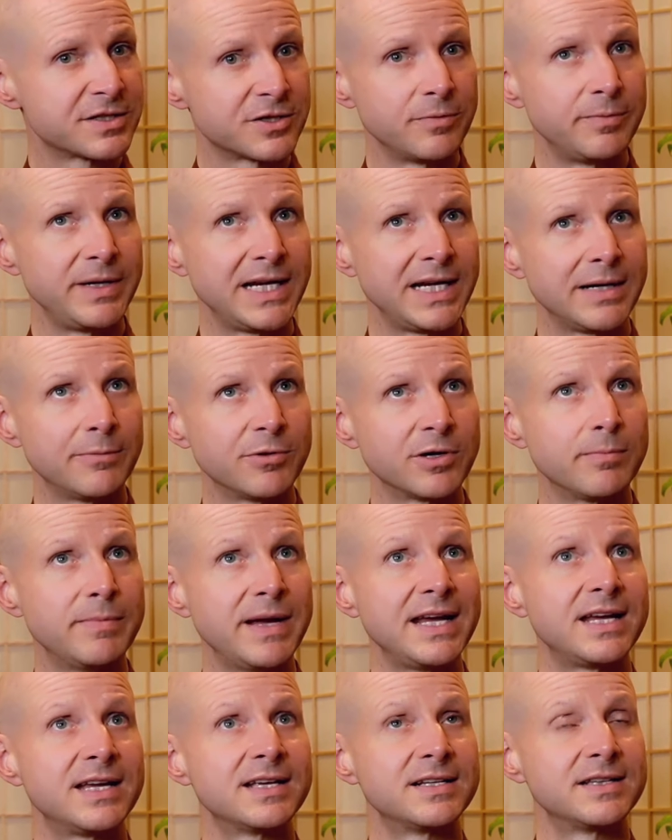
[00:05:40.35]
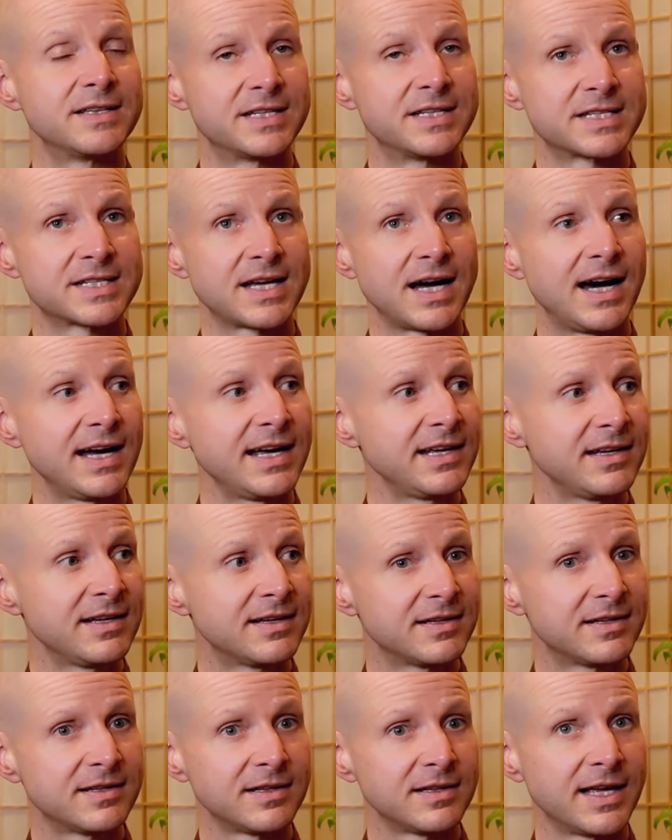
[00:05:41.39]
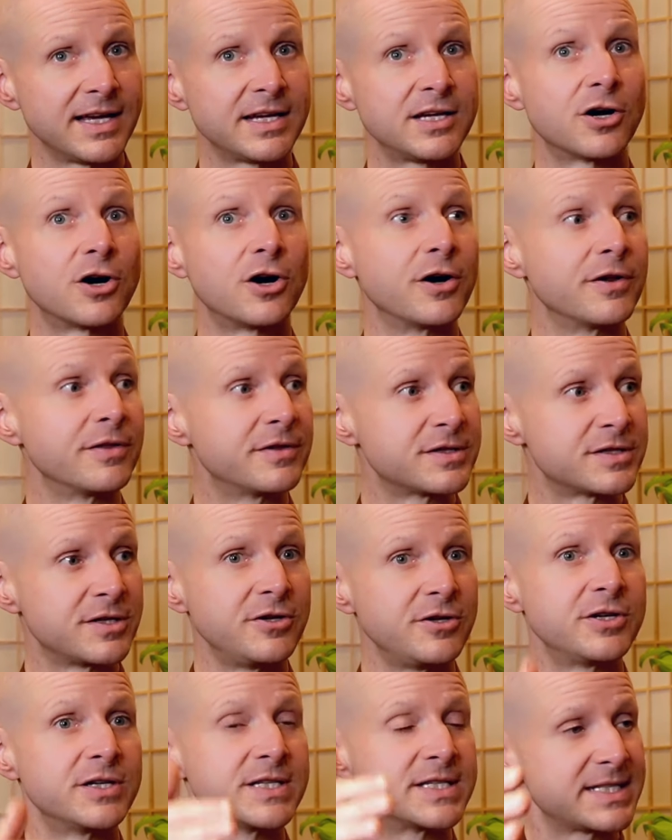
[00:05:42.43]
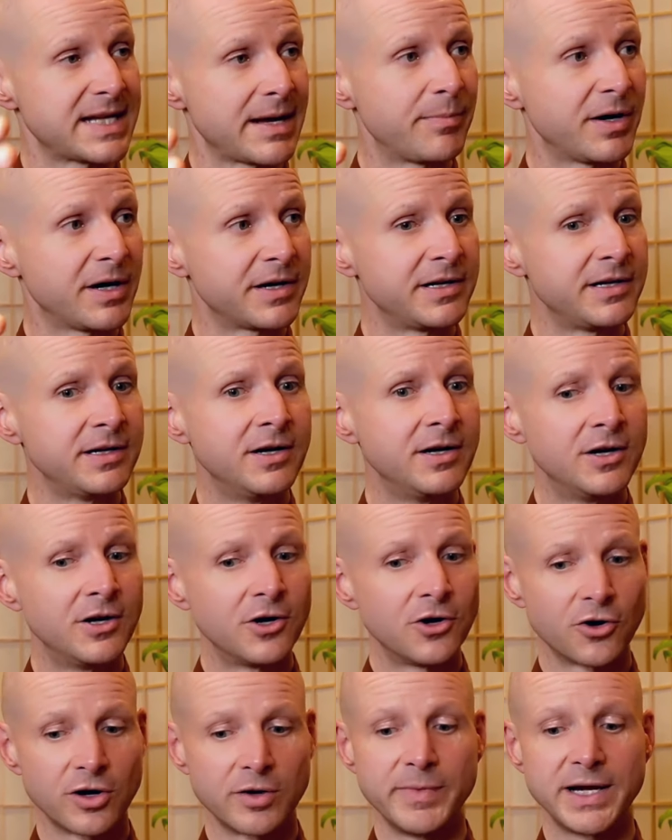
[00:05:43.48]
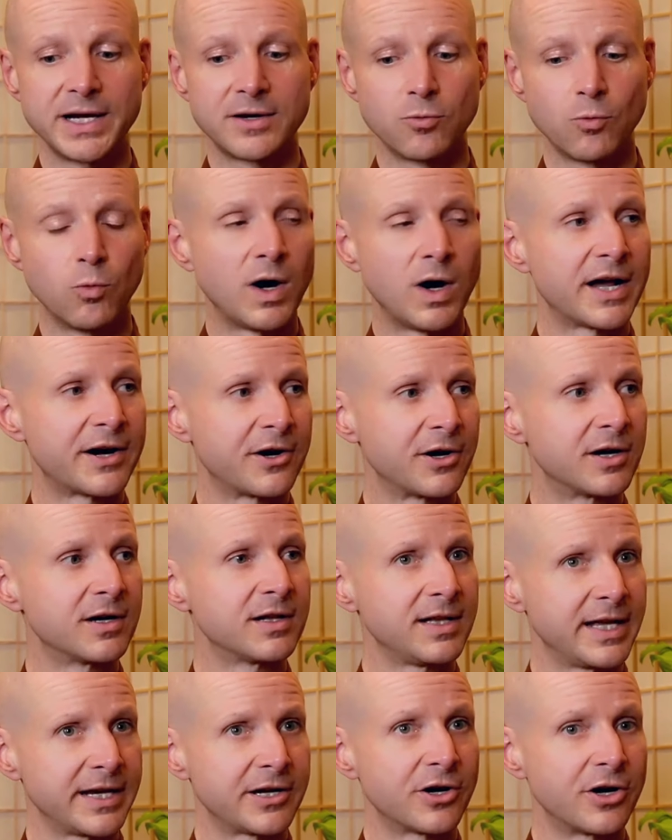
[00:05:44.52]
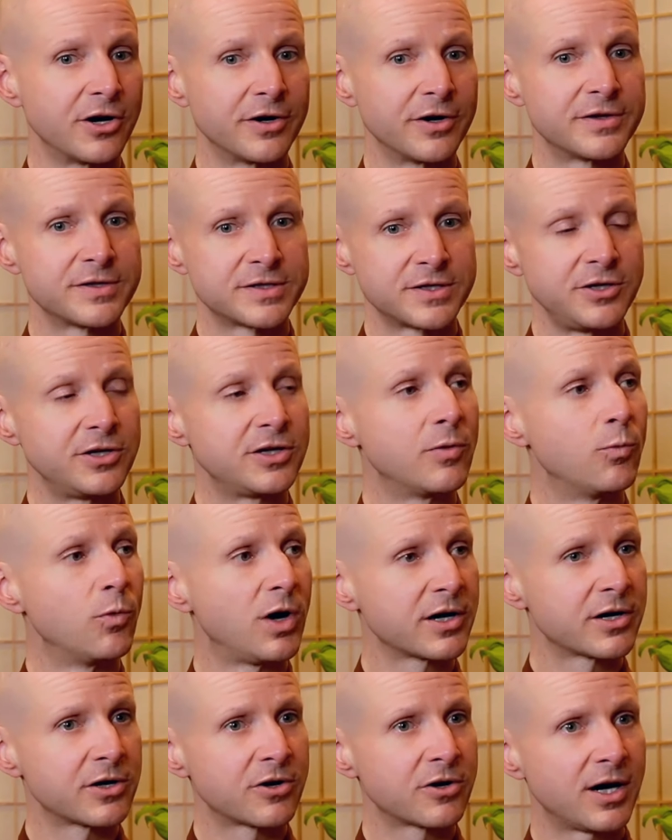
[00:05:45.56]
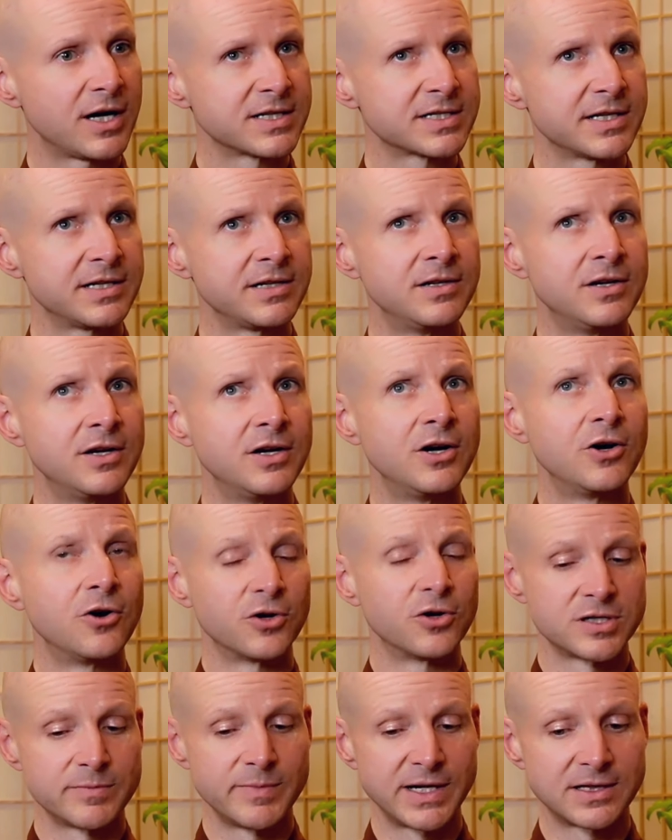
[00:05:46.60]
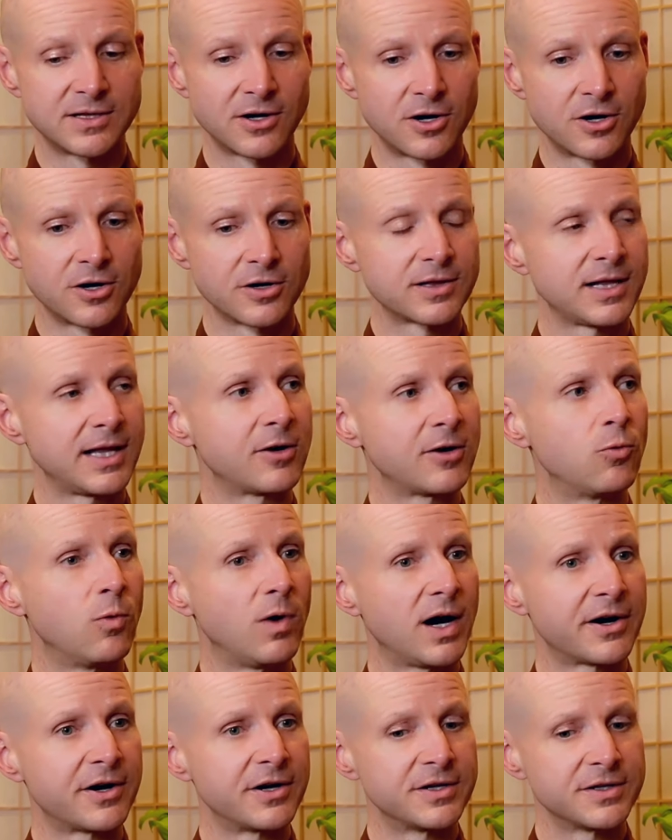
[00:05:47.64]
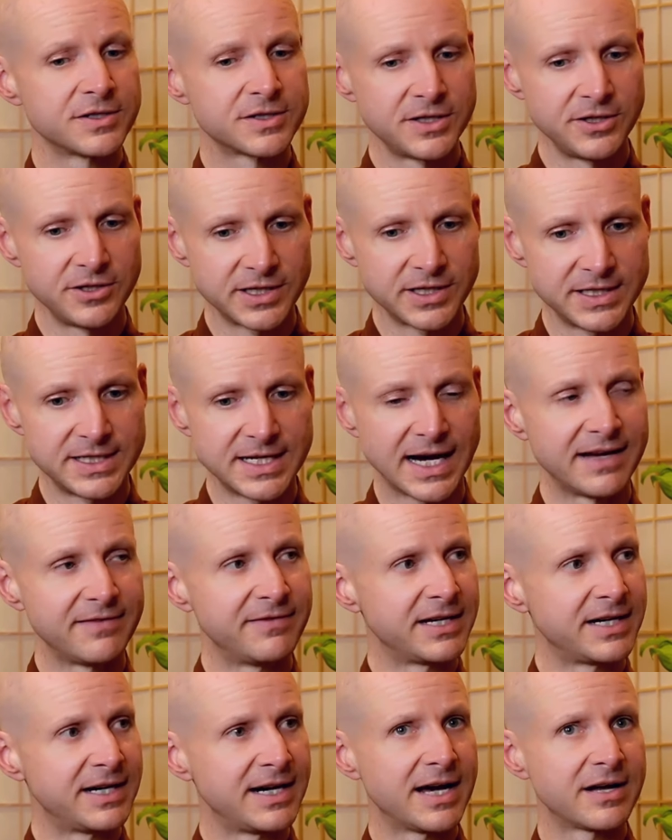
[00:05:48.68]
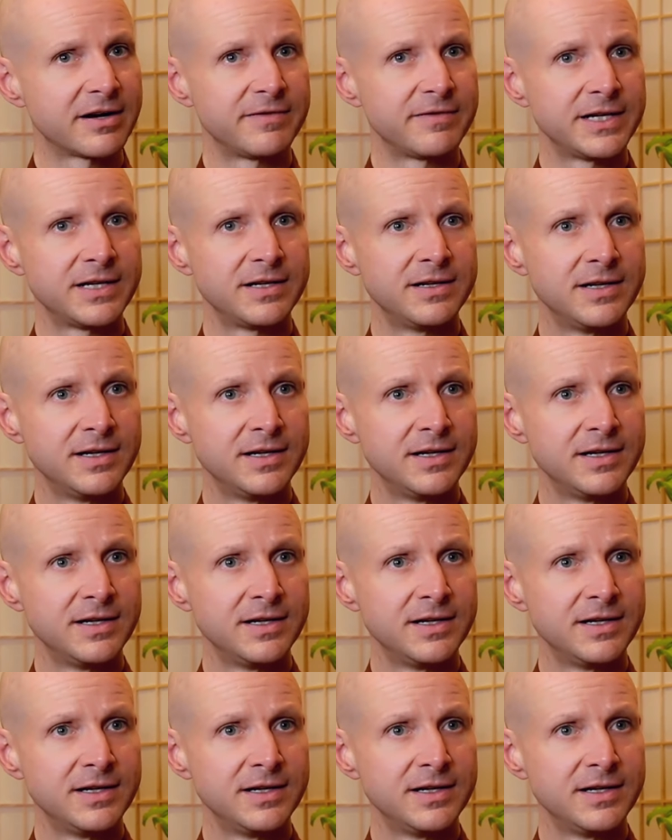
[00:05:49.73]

So being able to make the sky like earth so you can step on it, or make water like earth so you can walk across it, or to make the earth like water so you can dive in and out mm-hmm. of it.